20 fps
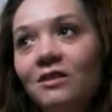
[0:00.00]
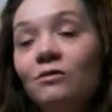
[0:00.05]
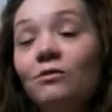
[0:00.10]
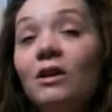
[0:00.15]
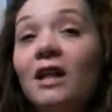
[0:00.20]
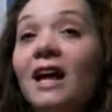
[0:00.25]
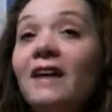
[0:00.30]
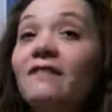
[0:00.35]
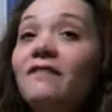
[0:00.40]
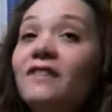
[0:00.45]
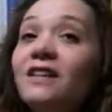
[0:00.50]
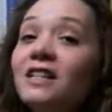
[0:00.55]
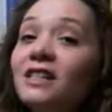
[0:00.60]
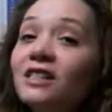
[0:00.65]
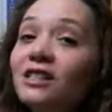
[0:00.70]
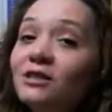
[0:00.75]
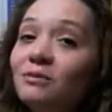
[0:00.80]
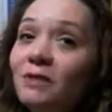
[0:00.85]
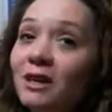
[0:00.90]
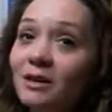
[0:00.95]
Well, I
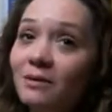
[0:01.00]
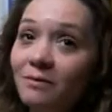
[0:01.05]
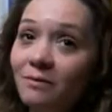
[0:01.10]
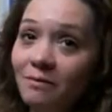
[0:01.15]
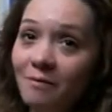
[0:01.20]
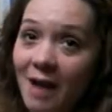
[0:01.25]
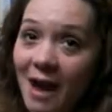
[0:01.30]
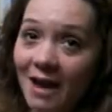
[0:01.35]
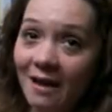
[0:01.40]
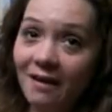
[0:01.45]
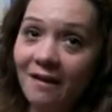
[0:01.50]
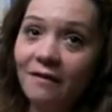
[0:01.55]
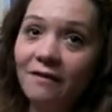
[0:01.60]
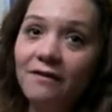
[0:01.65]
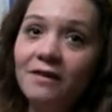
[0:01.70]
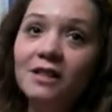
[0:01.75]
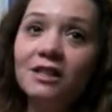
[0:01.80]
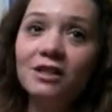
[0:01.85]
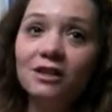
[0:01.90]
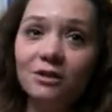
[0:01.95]
finished my my
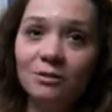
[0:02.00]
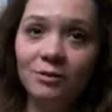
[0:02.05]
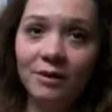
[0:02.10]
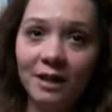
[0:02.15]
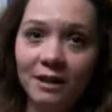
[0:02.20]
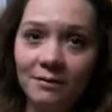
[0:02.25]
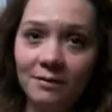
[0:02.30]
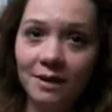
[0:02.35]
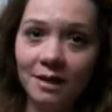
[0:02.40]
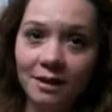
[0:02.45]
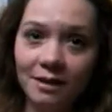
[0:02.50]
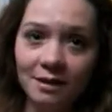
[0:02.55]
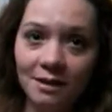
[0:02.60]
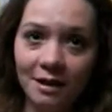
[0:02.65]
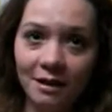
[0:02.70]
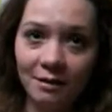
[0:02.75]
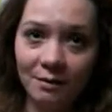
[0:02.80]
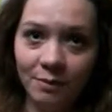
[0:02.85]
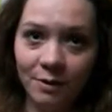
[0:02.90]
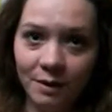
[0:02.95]
official brain-based
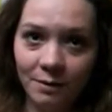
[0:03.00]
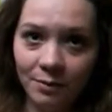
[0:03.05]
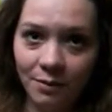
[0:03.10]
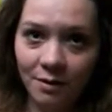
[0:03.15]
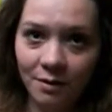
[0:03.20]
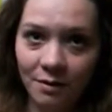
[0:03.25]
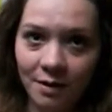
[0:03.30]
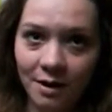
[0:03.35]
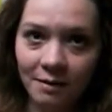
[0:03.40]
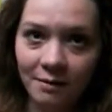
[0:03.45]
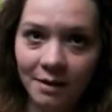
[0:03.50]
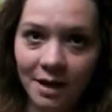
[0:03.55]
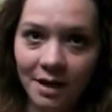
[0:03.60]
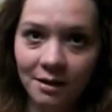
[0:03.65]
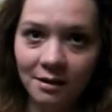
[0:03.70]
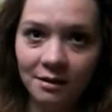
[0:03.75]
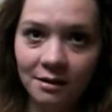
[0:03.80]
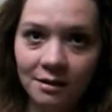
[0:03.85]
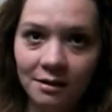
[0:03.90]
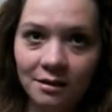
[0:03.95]
therapy program
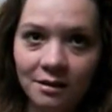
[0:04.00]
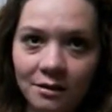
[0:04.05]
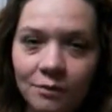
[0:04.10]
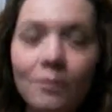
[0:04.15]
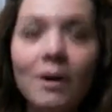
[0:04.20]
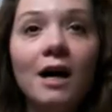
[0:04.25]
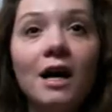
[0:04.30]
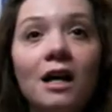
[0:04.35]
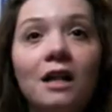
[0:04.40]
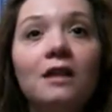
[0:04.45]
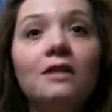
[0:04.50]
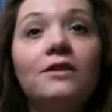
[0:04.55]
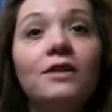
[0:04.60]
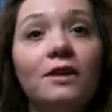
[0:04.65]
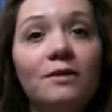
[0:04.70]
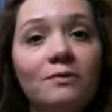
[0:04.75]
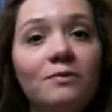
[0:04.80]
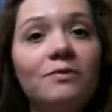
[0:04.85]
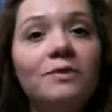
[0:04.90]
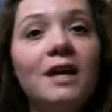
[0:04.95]
last. So well,
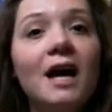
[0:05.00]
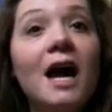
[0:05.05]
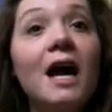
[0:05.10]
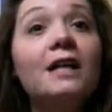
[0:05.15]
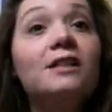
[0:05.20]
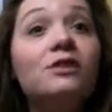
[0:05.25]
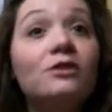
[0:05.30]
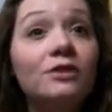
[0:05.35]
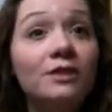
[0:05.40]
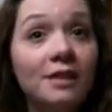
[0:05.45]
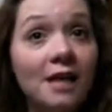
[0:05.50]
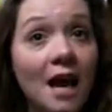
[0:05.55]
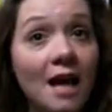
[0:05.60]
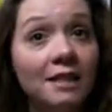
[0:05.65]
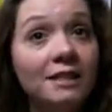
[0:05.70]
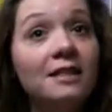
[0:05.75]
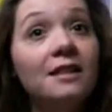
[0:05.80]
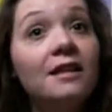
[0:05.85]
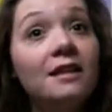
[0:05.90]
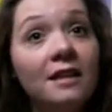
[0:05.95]
the, did, the exercise.
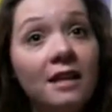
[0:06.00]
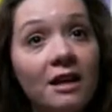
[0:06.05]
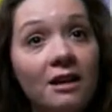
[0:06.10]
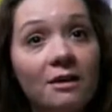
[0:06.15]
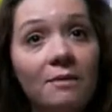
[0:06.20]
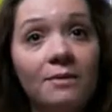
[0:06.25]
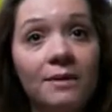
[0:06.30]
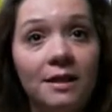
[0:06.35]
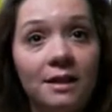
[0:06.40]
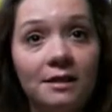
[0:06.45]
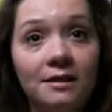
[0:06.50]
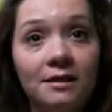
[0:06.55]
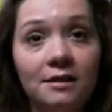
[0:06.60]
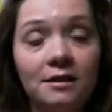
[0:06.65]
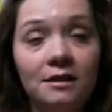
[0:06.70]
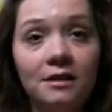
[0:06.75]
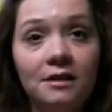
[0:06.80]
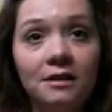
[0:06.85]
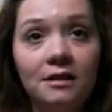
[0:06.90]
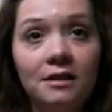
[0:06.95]
Did we do, did the we do the
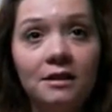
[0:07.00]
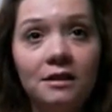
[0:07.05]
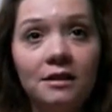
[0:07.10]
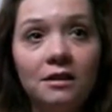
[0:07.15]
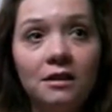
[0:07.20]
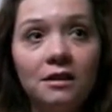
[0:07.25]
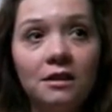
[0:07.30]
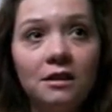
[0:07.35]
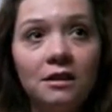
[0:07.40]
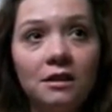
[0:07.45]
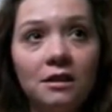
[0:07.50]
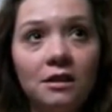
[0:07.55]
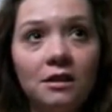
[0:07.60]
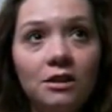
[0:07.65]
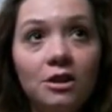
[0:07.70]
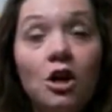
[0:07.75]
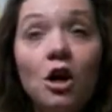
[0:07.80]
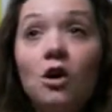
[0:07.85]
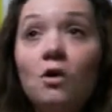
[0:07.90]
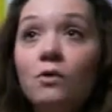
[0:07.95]
24-week one?
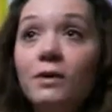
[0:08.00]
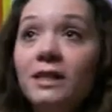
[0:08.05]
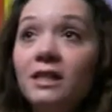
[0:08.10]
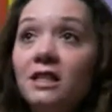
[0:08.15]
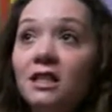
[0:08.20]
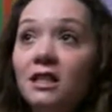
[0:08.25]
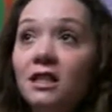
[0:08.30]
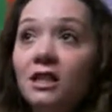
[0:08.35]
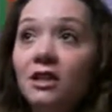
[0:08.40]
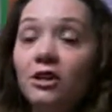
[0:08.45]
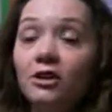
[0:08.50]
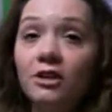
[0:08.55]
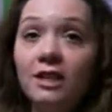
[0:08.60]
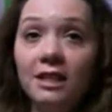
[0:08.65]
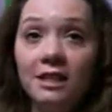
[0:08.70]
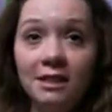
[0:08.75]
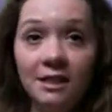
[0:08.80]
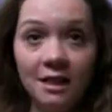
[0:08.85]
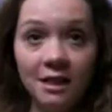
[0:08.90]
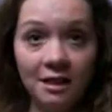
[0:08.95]
No, we did the
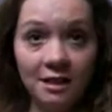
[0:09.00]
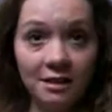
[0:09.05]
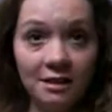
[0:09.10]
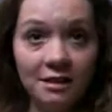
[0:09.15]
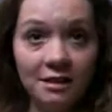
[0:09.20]
36.